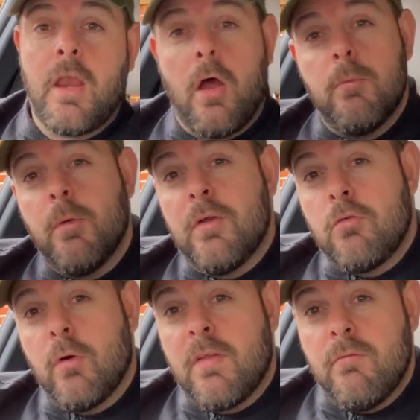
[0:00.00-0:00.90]
and I hope you
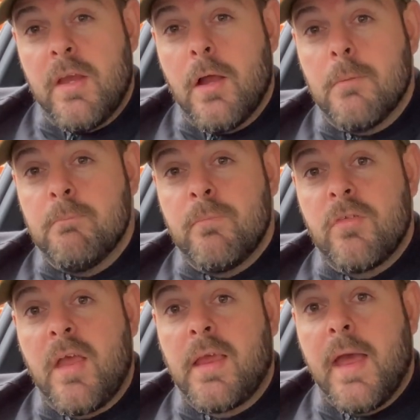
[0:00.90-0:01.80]
enjoyed the video.
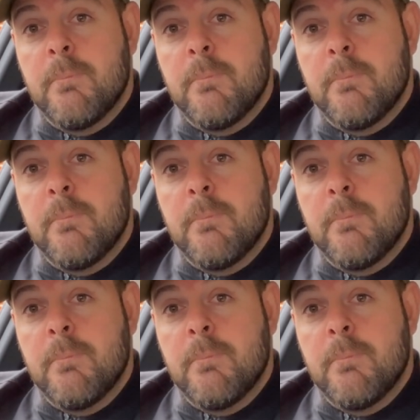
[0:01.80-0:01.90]
Take care.